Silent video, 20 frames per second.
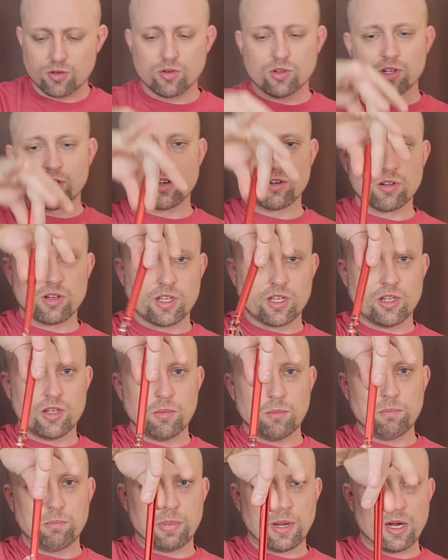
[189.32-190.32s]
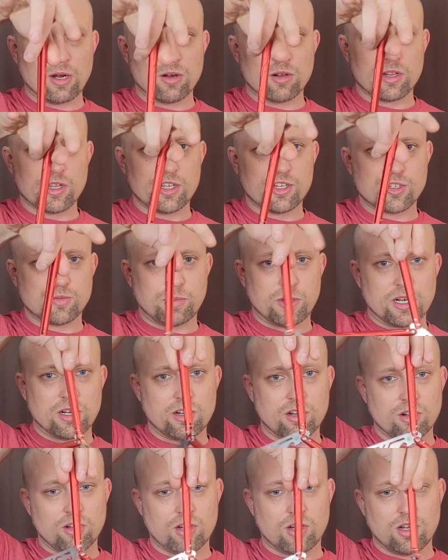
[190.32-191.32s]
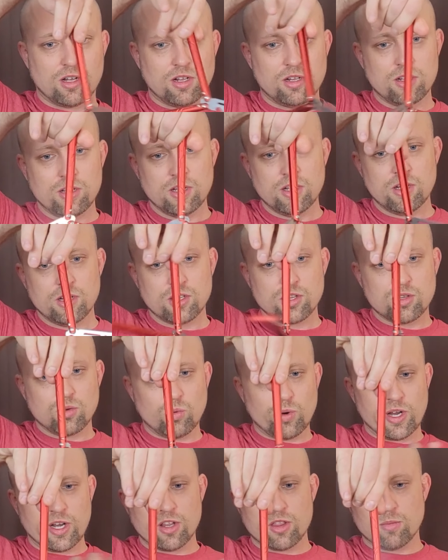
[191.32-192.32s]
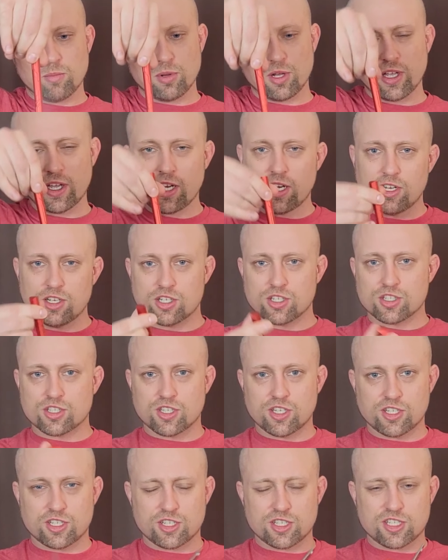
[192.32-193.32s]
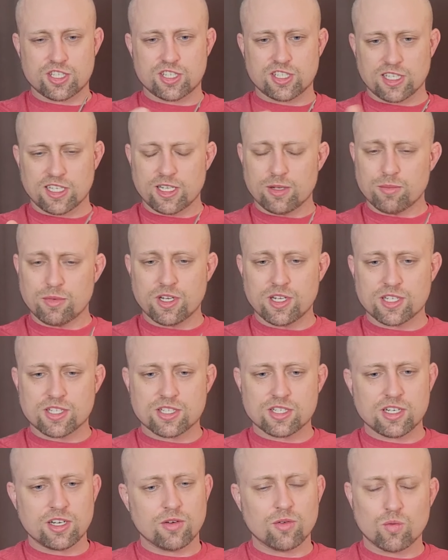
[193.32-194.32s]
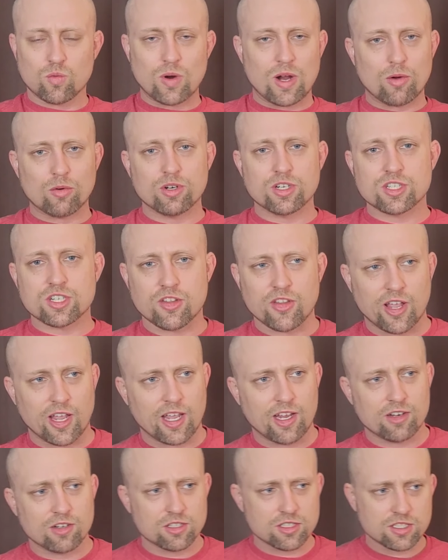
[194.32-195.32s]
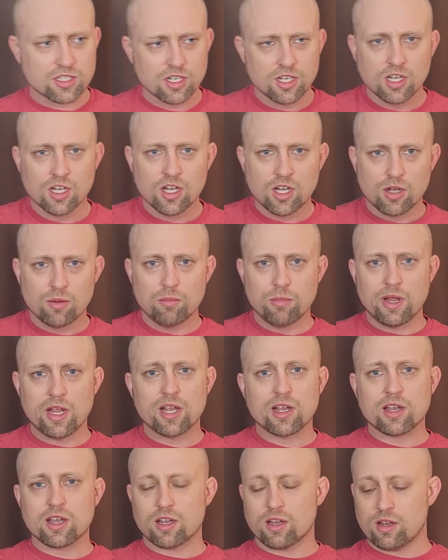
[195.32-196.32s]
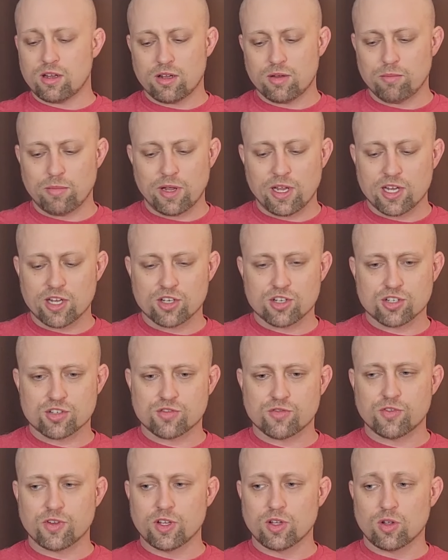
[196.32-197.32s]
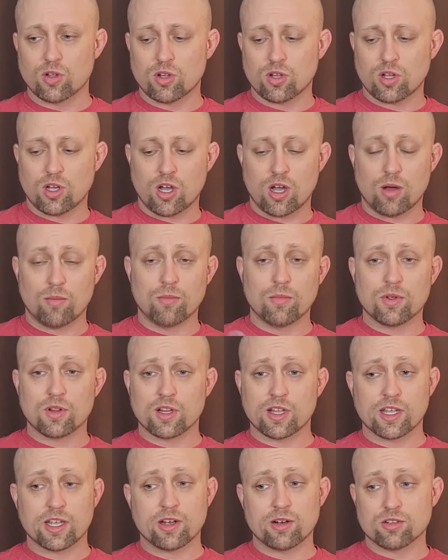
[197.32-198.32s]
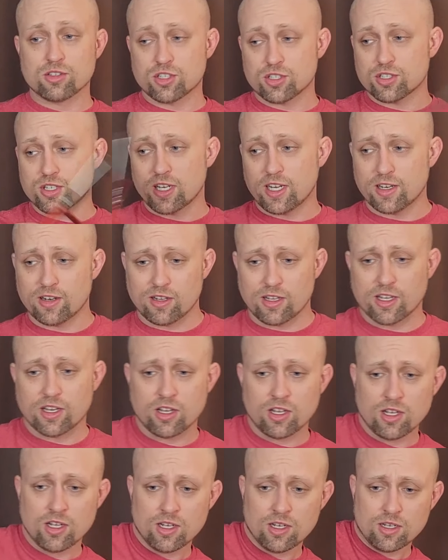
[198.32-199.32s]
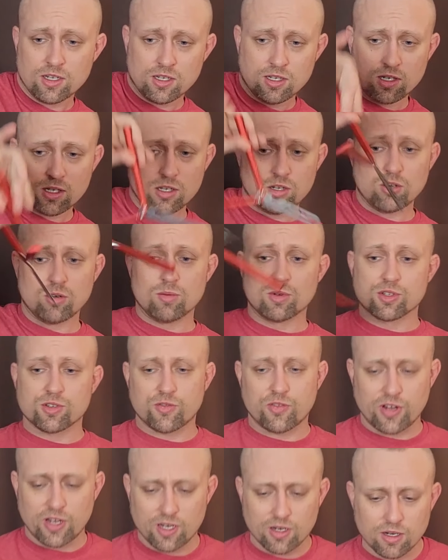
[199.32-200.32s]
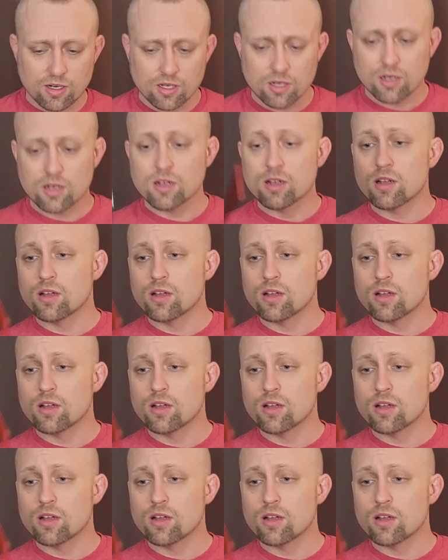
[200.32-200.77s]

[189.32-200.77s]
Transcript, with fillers: you're literally barely spinning at all. The weight of the blade and just the slimness, roundness of the handles make it make it just feel um, like it'll just kind of like almost fan